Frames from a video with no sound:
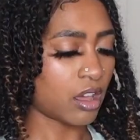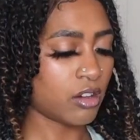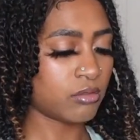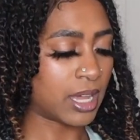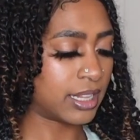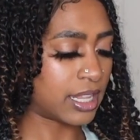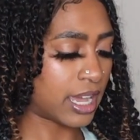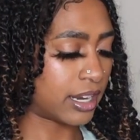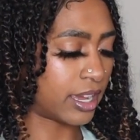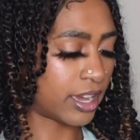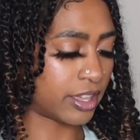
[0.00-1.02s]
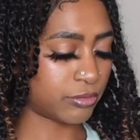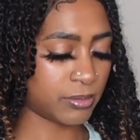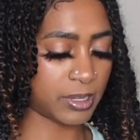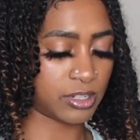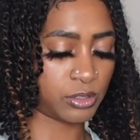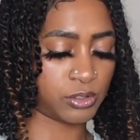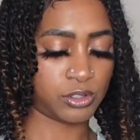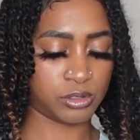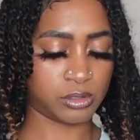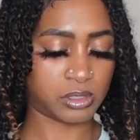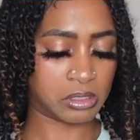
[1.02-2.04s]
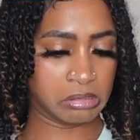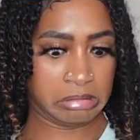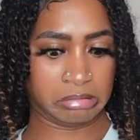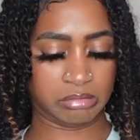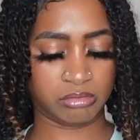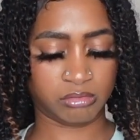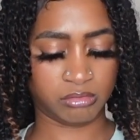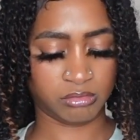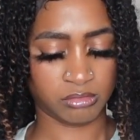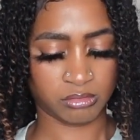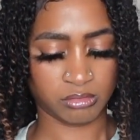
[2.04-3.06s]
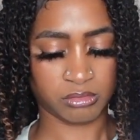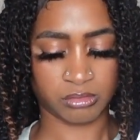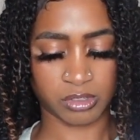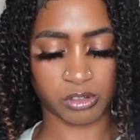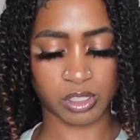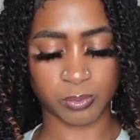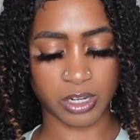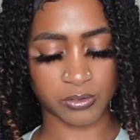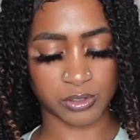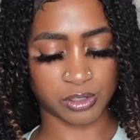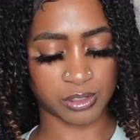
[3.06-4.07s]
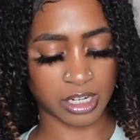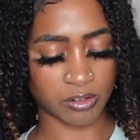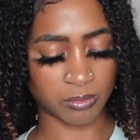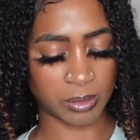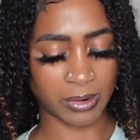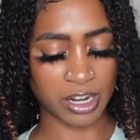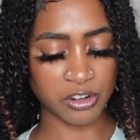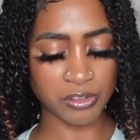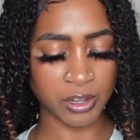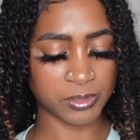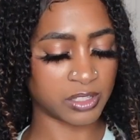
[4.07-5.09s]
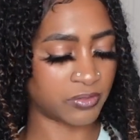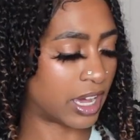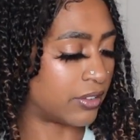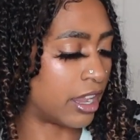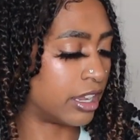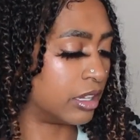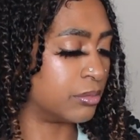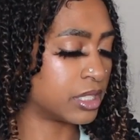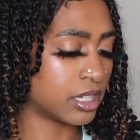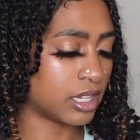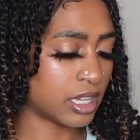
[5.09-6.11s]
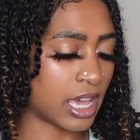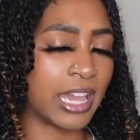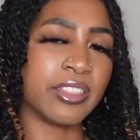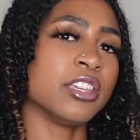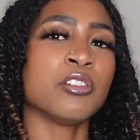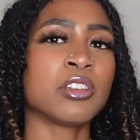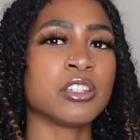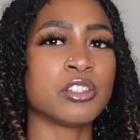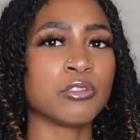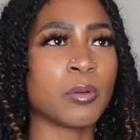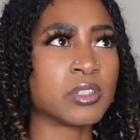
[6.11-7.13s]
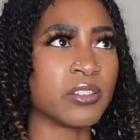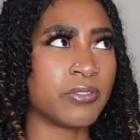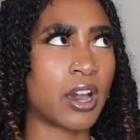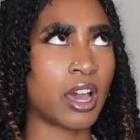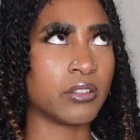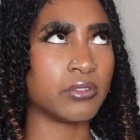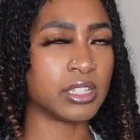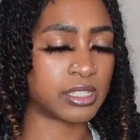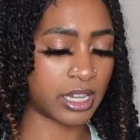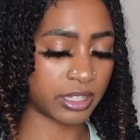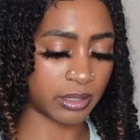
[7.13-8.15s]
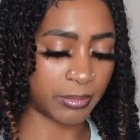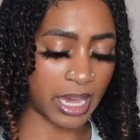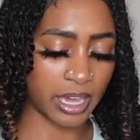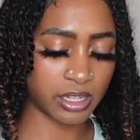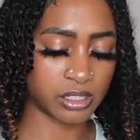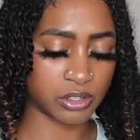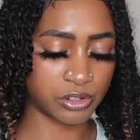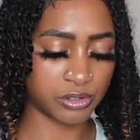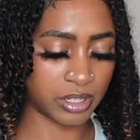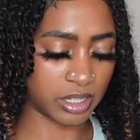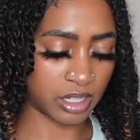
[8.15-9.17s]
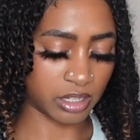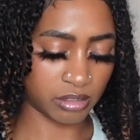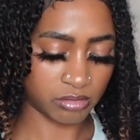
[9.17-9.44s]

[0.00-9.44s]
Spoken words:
Oh, I lied. I got 3 pairs of shoes. There's a pair of shoes I didn't remember. I knew there was 5 items. I think you can do up to 5 is like the max that you can get.